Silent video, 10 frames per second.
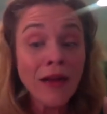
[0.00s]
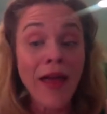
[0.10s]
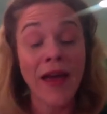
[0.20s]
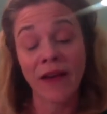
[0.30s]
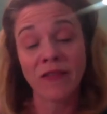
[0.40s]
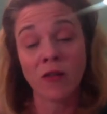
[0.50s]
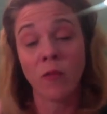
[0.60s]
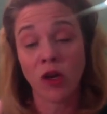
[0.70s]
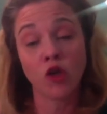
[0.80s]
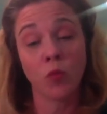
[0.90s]

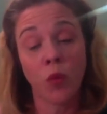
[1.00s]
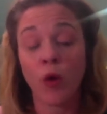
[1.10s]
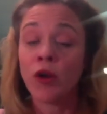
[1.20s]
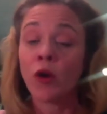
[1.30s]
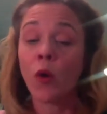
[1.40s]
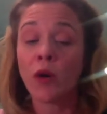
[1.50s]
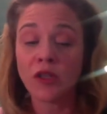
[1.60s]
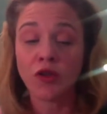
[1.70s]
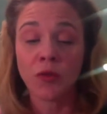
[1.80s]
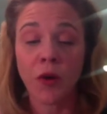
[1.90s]
Exclamation point,
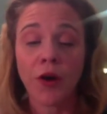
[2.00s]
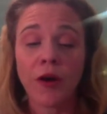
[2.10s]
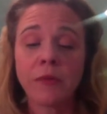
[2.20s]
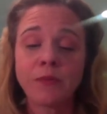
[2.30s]
question mark.